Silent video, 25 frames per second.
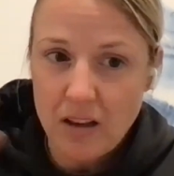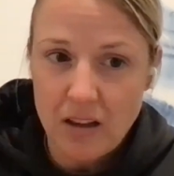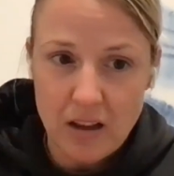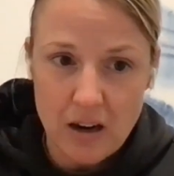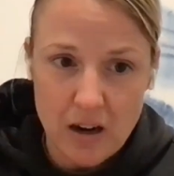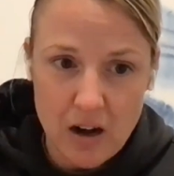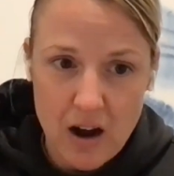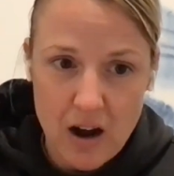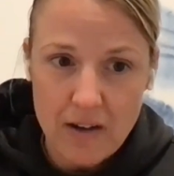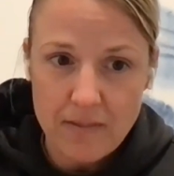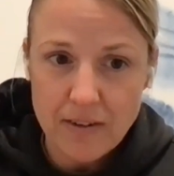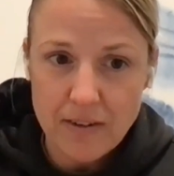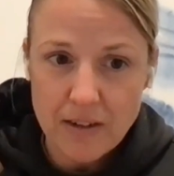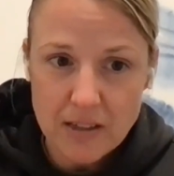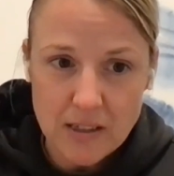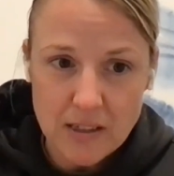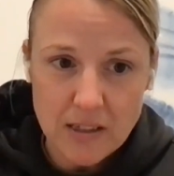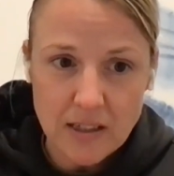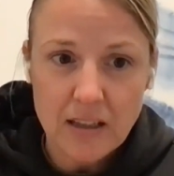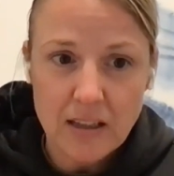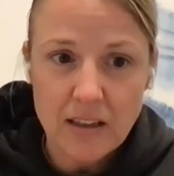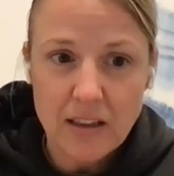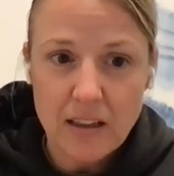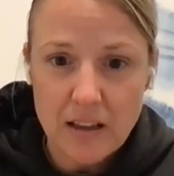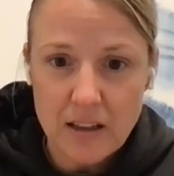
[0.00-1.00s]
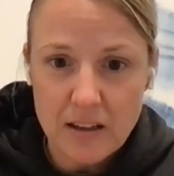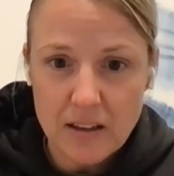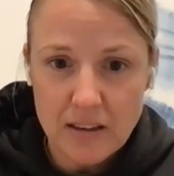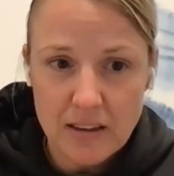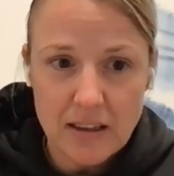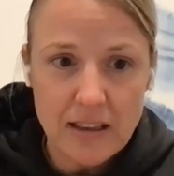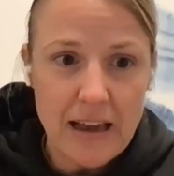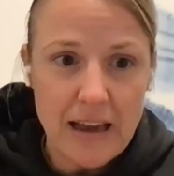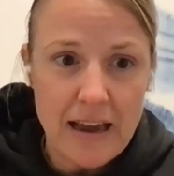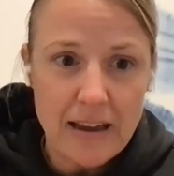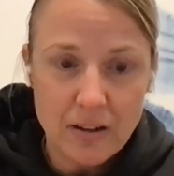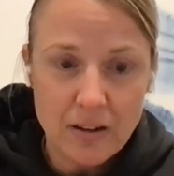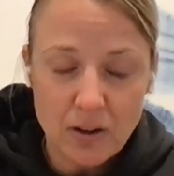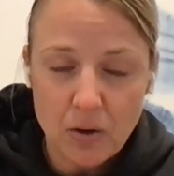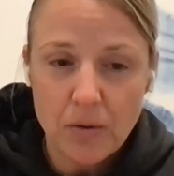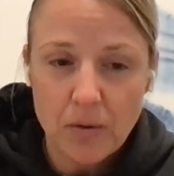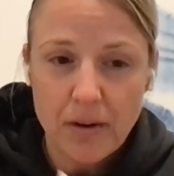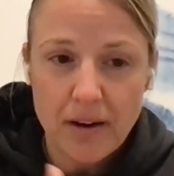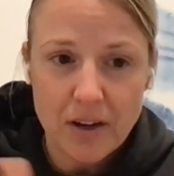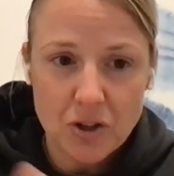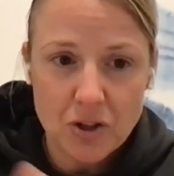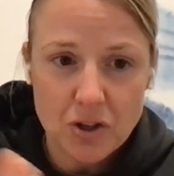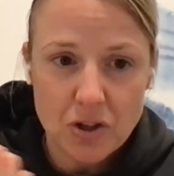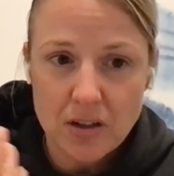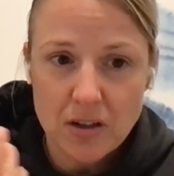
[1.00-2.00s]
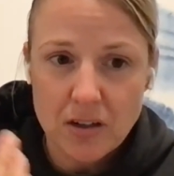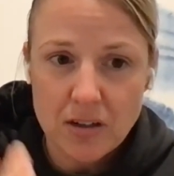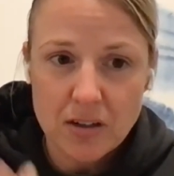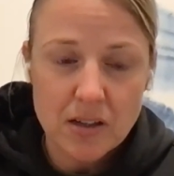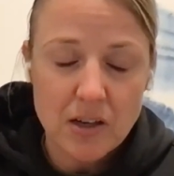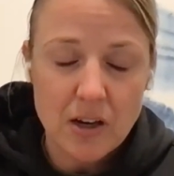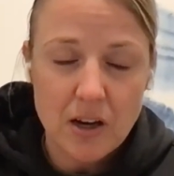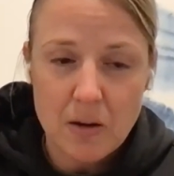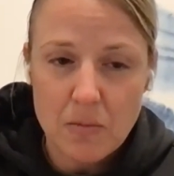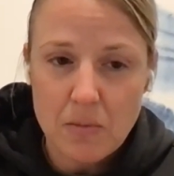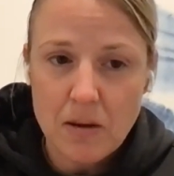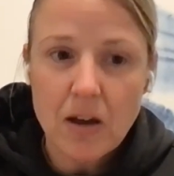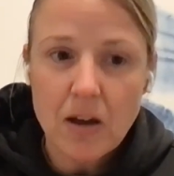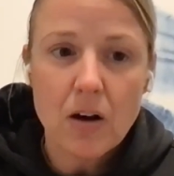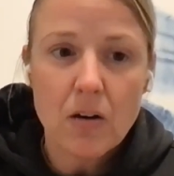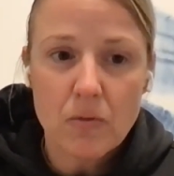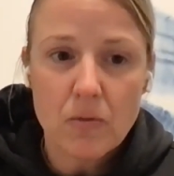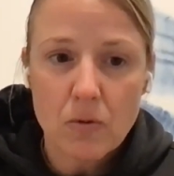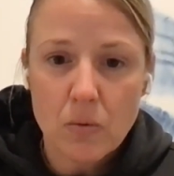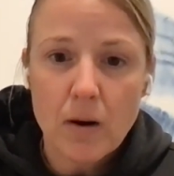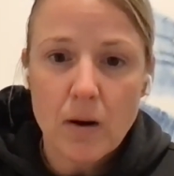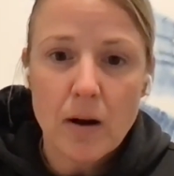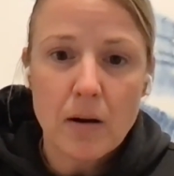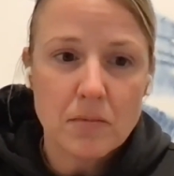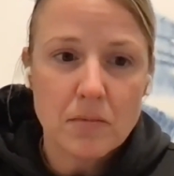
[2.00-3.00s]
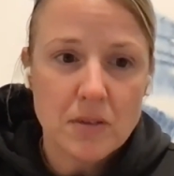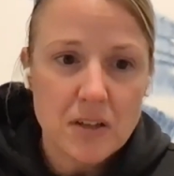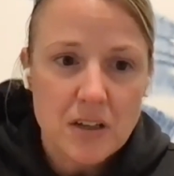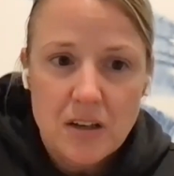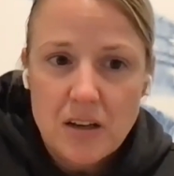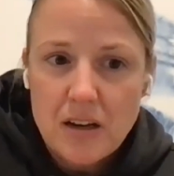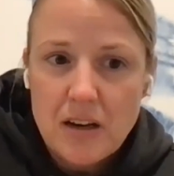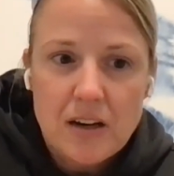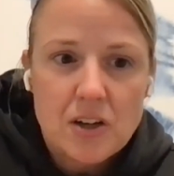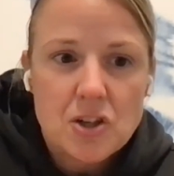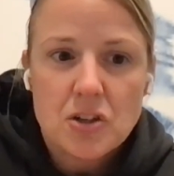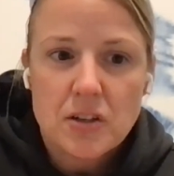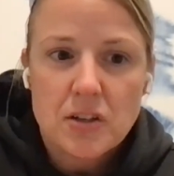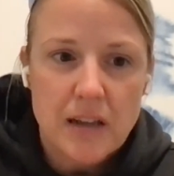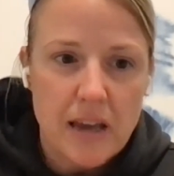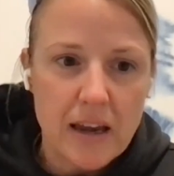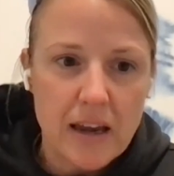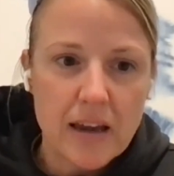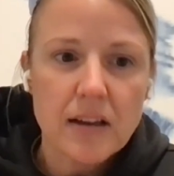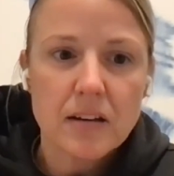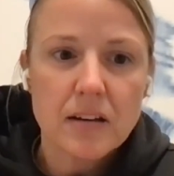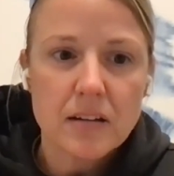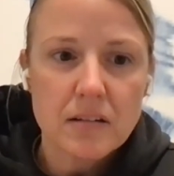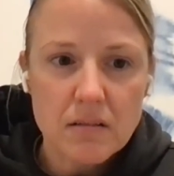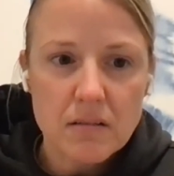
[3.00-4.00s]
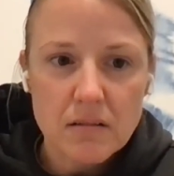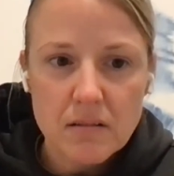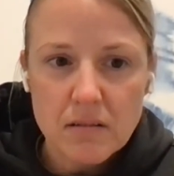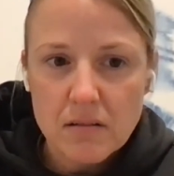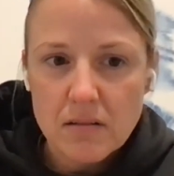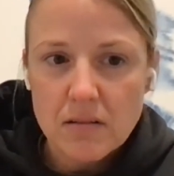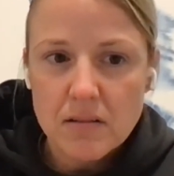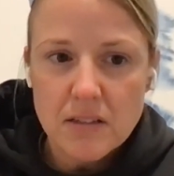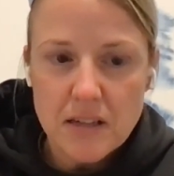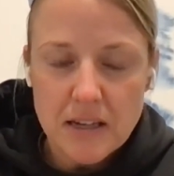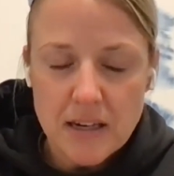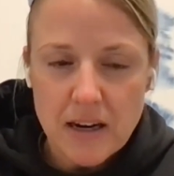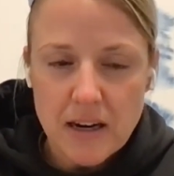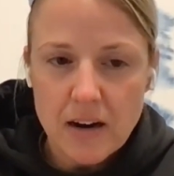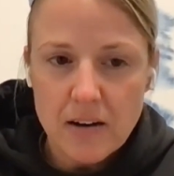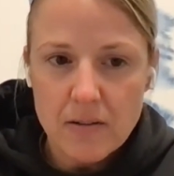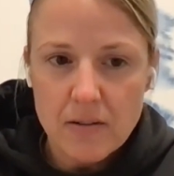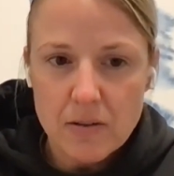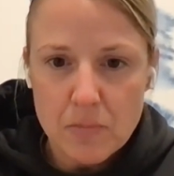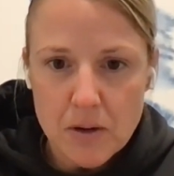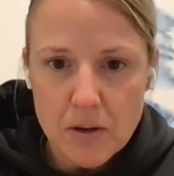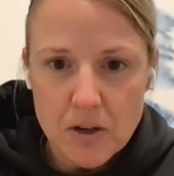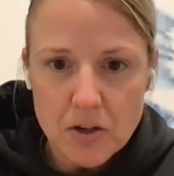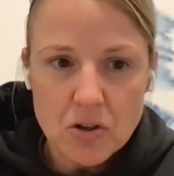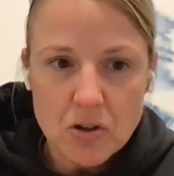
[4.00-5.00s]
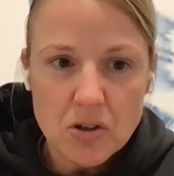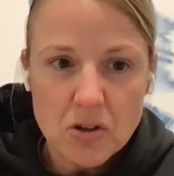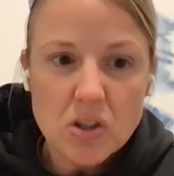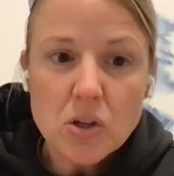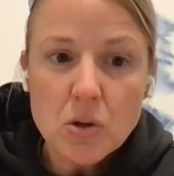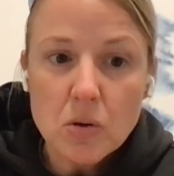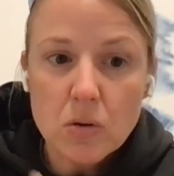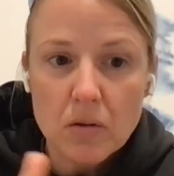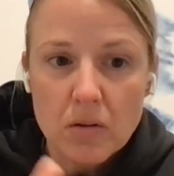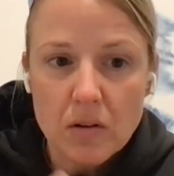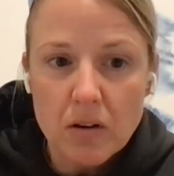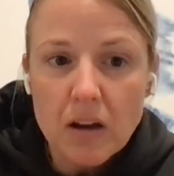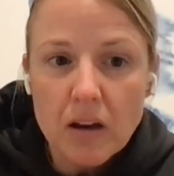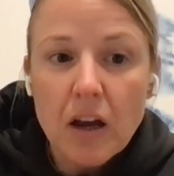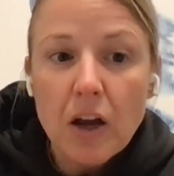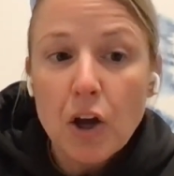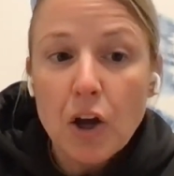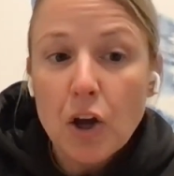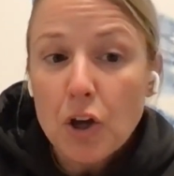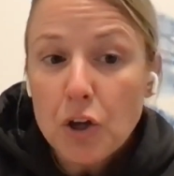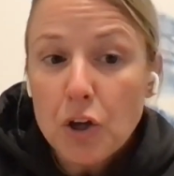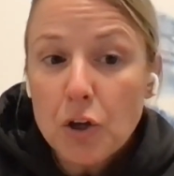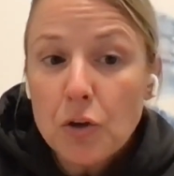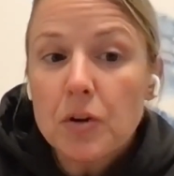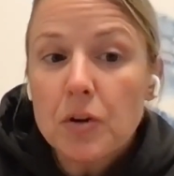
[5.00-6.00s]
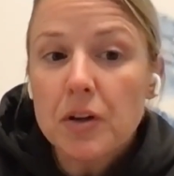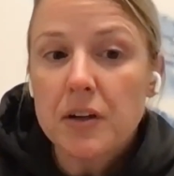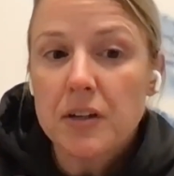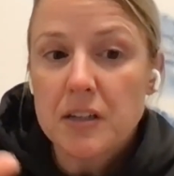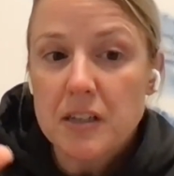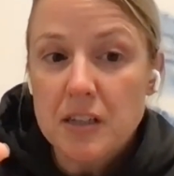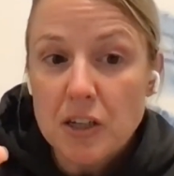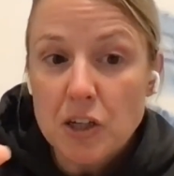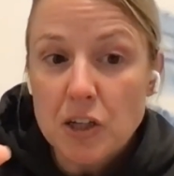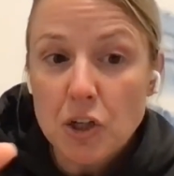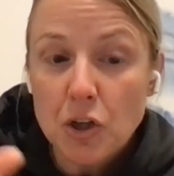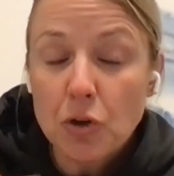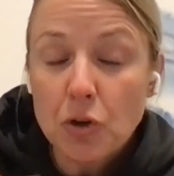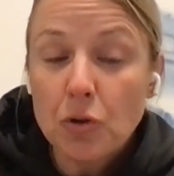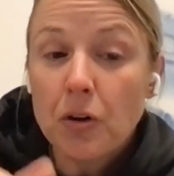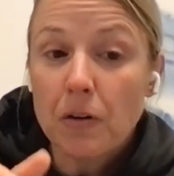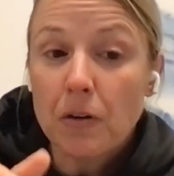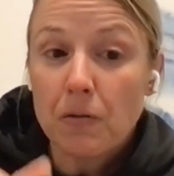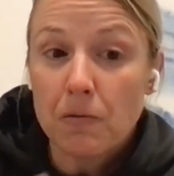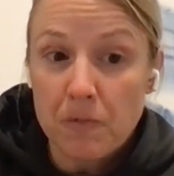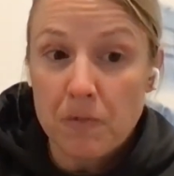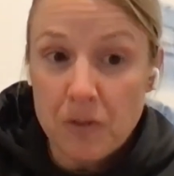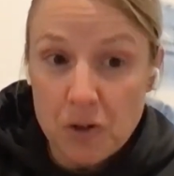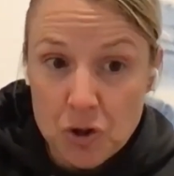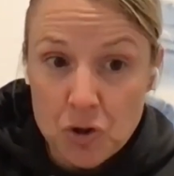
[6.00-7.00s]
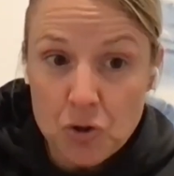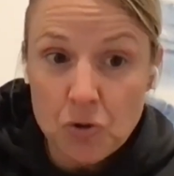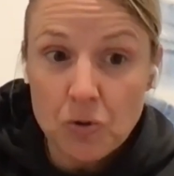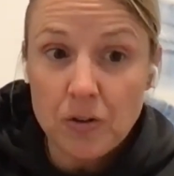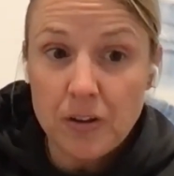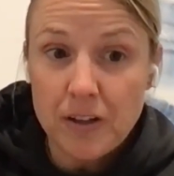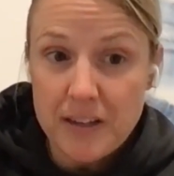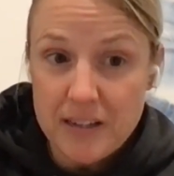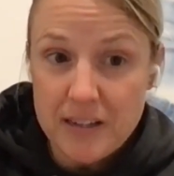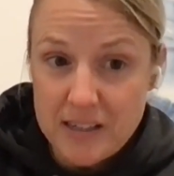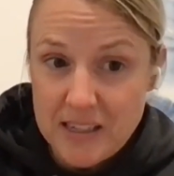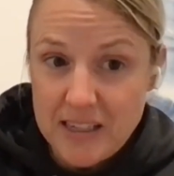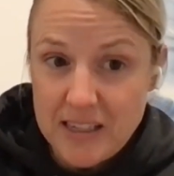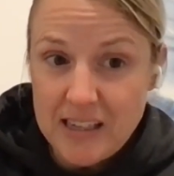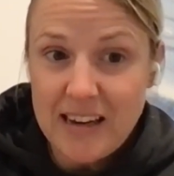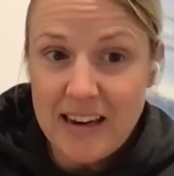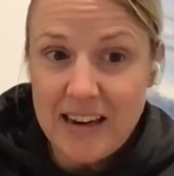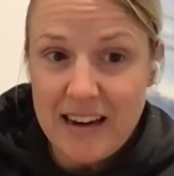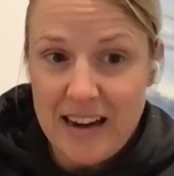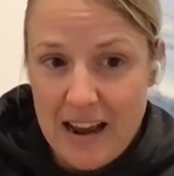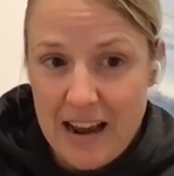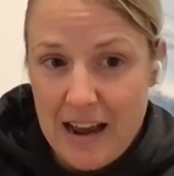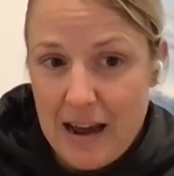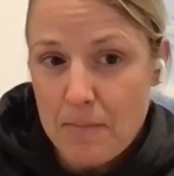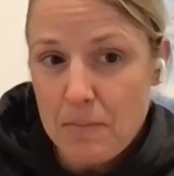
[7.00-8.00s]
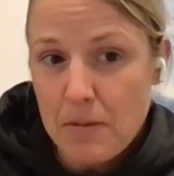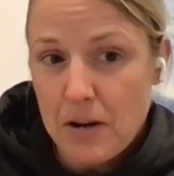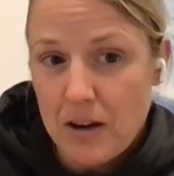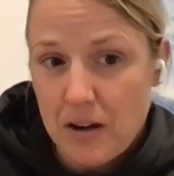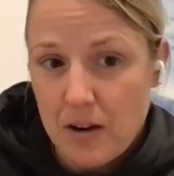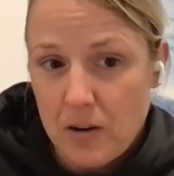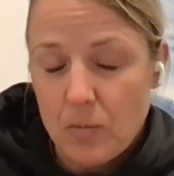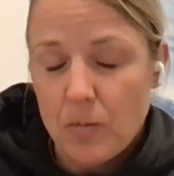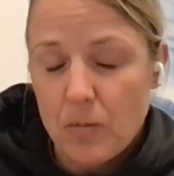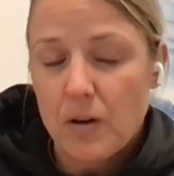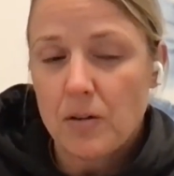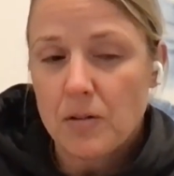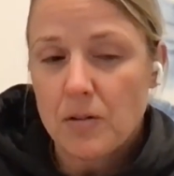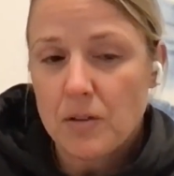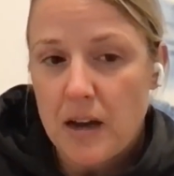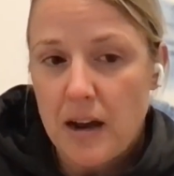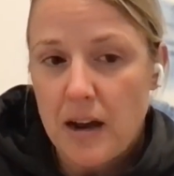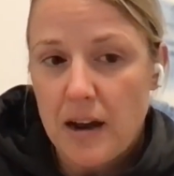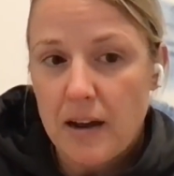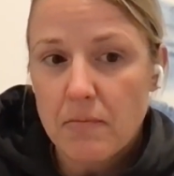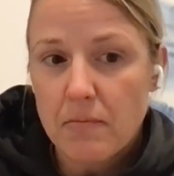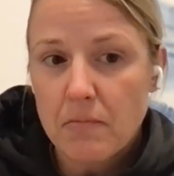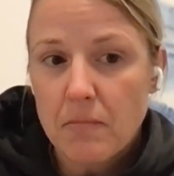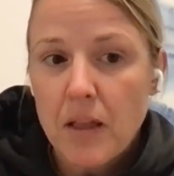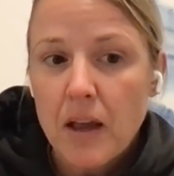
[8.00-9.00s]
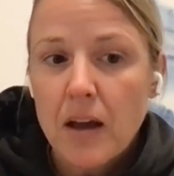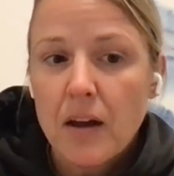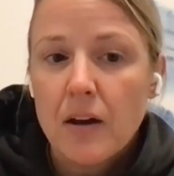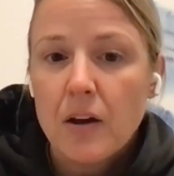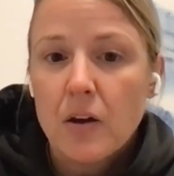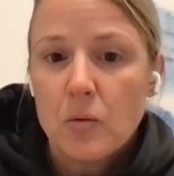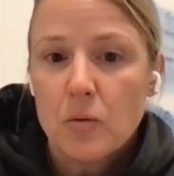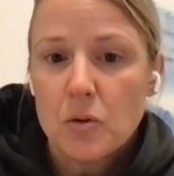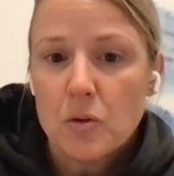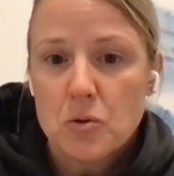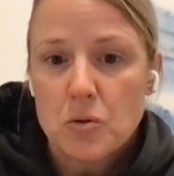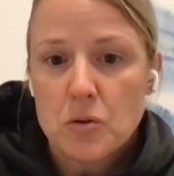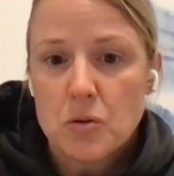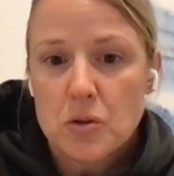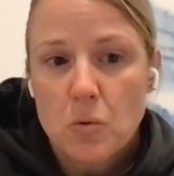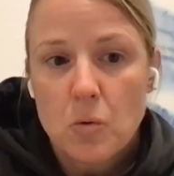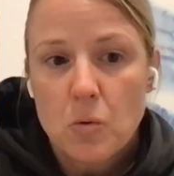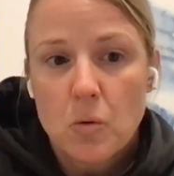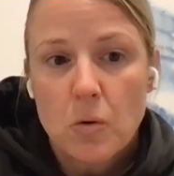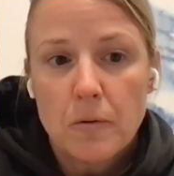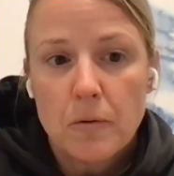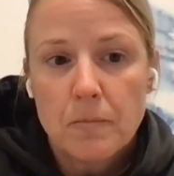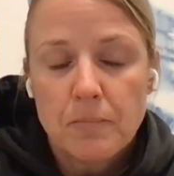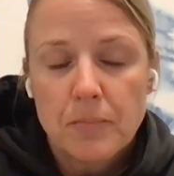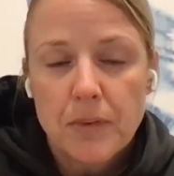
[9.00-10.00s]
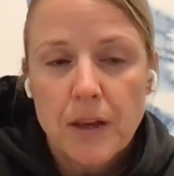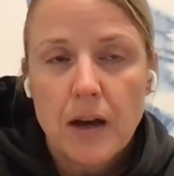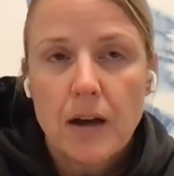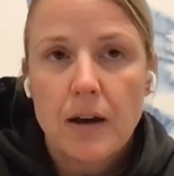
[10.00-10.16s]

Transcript: And then obviously that location is going to be overwhelmed and they just can't take care of the patient. So you could visually see it happen in real time, which was cool.